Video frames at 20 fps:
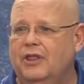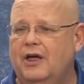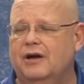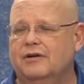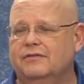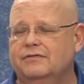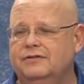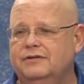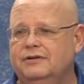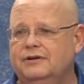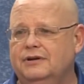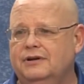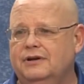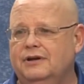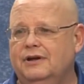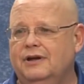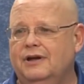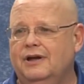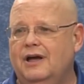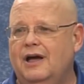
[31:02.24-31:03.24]
love.
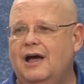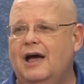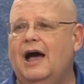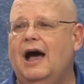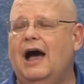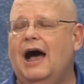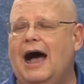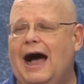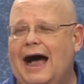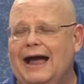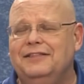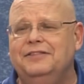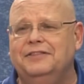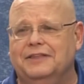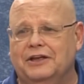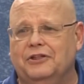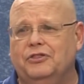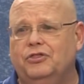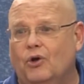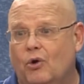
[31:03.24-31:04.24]
I
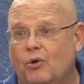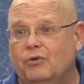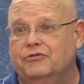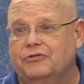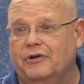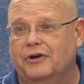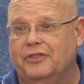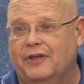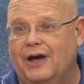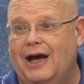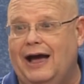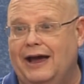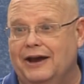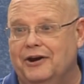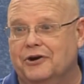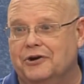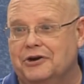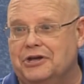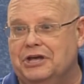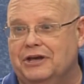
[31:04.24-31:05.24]
think those are the
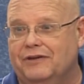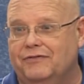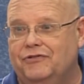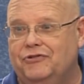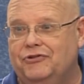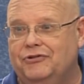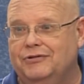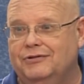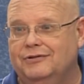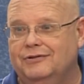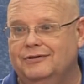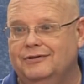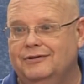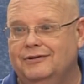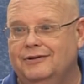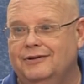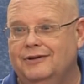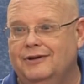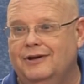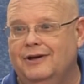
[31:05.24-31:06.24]
higher gifts.
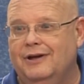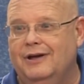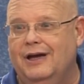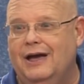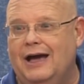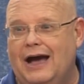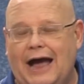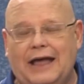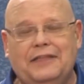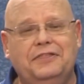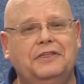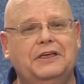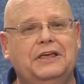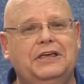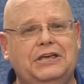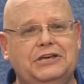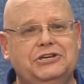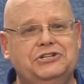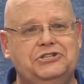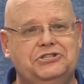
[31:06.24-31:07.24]
I
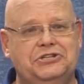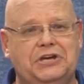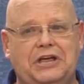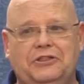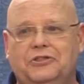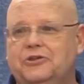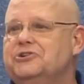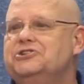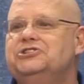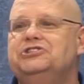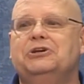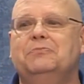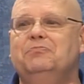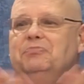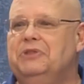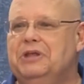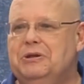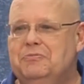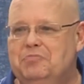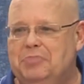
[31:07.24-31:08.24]
think he's saying there's
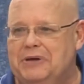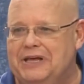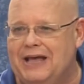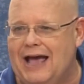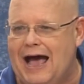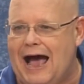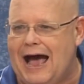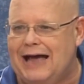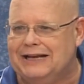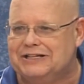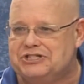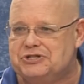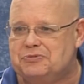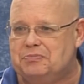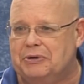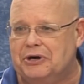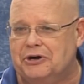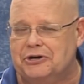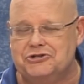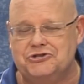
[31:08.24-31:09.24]
something beyond
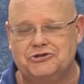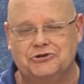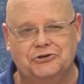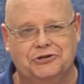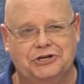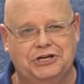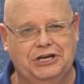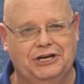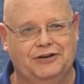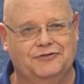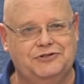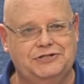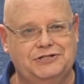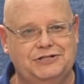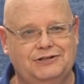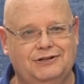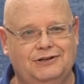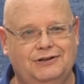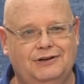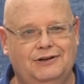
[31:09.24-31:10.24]
spiritual
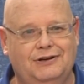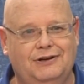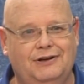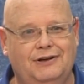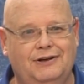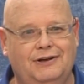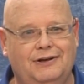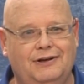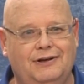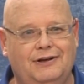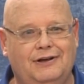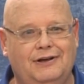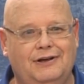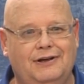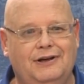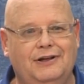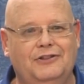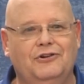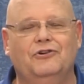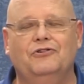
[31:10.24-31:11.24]
gifts.
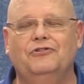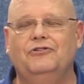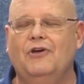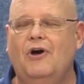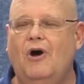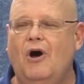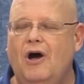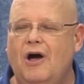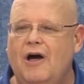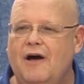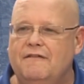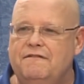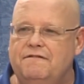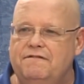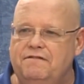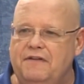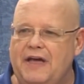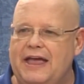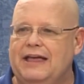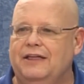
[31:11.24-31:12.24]
There's
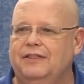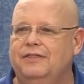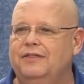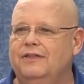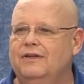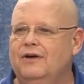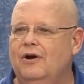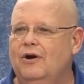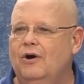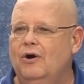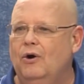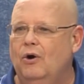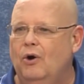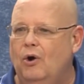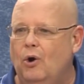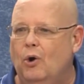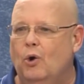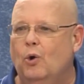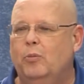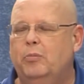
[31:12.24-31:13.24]
faith,
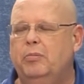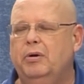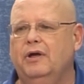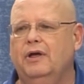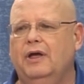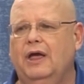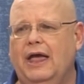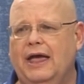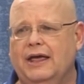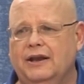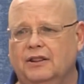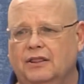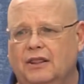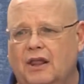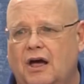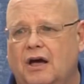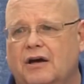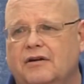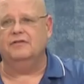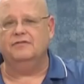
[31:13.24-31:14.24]
hope, and
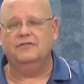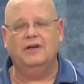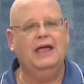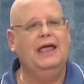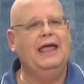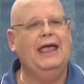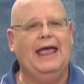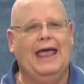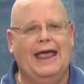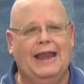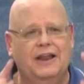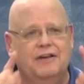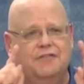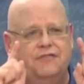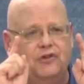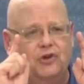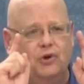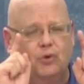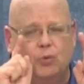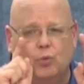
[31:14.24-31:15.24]
love. And
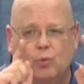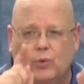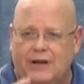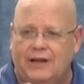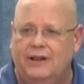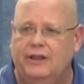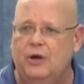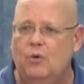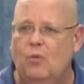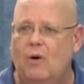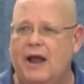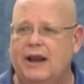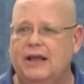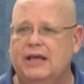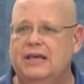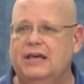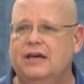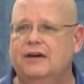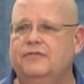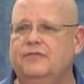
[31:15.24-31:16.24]
if you really want a
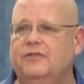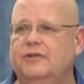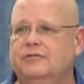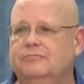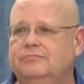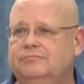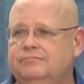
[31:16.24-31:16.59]
gift,